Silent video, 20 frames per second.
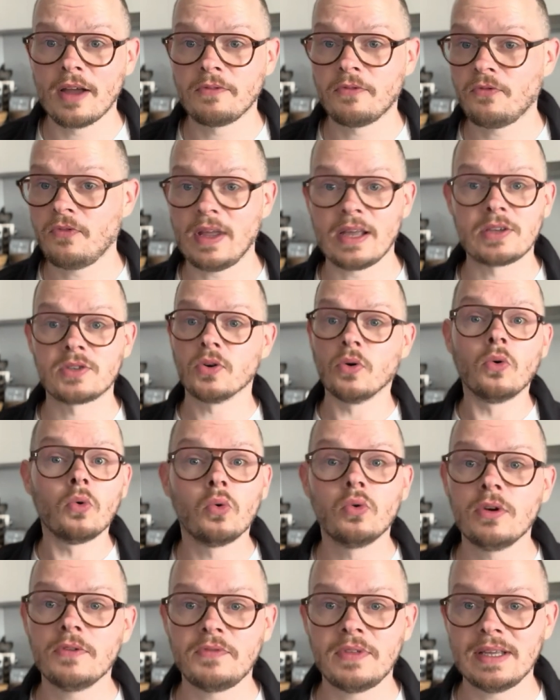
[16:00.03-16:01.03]
and fix
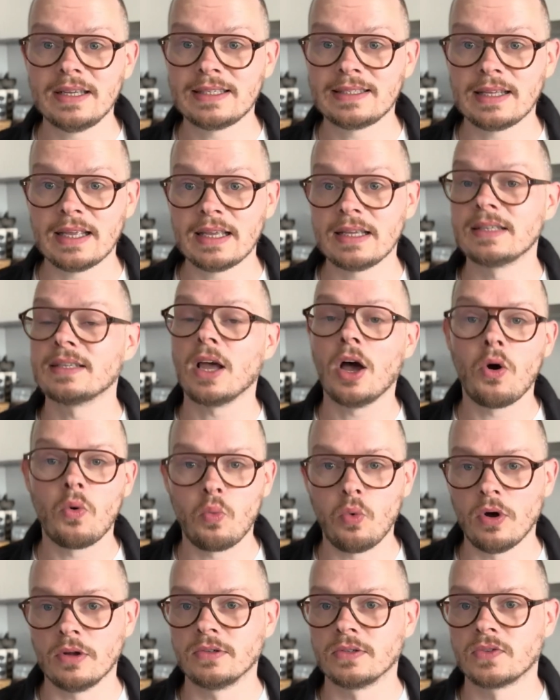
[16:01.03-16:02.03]
all of these things at
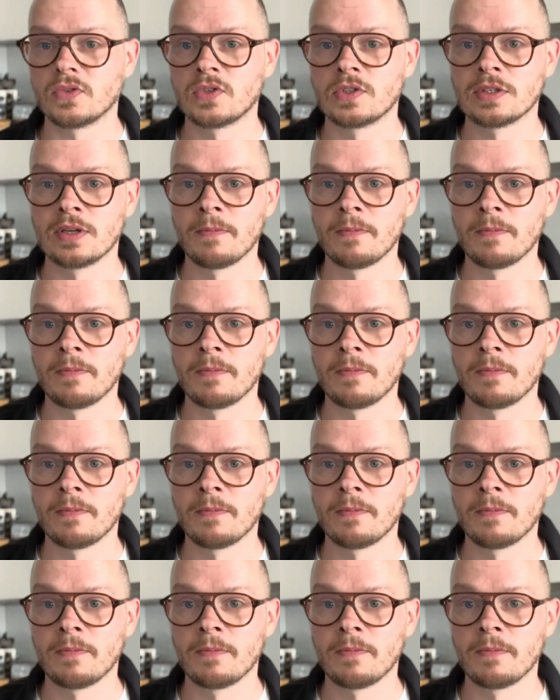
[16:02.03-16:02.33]
once.